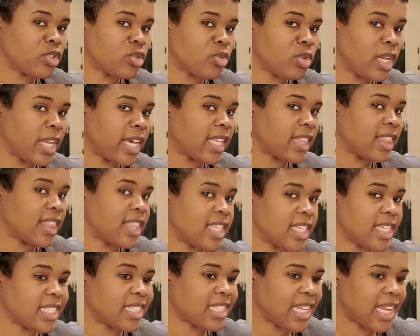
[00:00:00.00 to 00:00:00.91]
to let
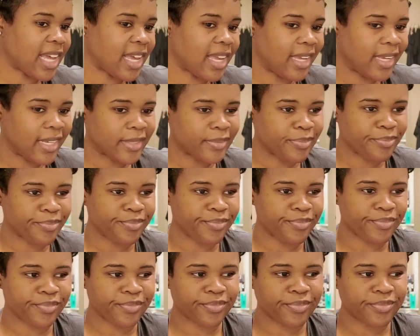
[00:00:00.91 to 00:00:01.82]
this like
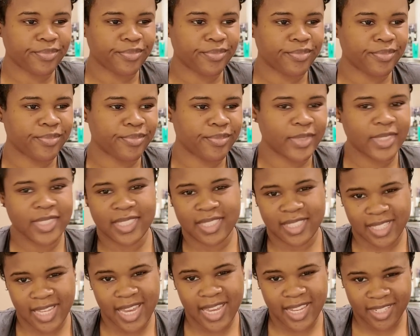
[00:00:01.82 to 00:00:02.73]

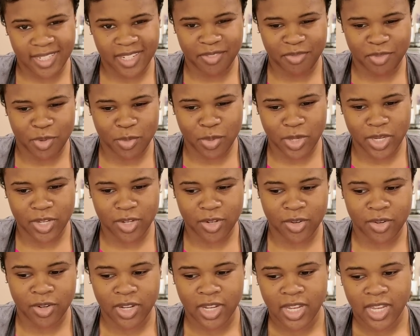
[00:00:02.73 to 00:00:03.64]
set, if you
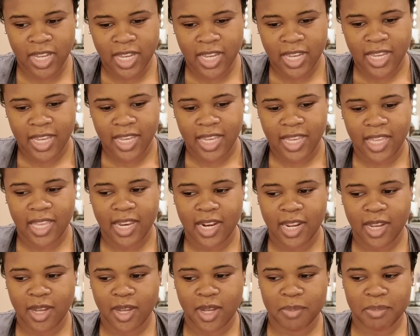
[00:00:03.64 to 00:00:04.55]
will. And
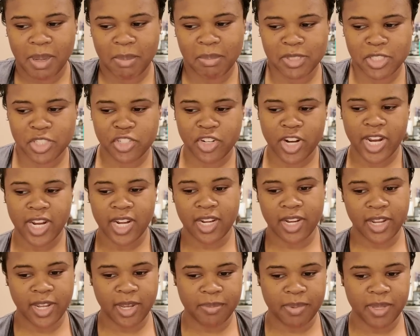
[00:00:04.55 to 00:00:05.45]
I'm gonna
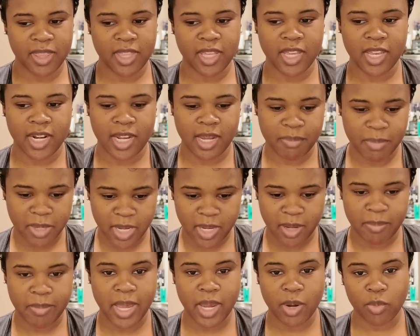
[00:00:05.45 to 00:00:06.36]
straighten up, and then I'm gonna
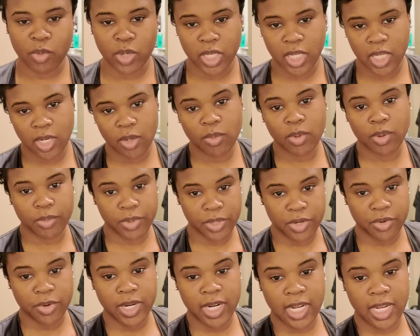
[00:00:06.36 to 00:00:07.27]
come back with what we're
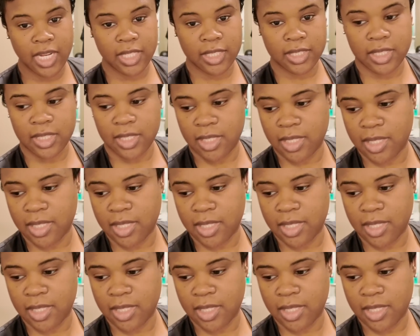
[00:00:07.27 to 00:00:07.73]
doing next.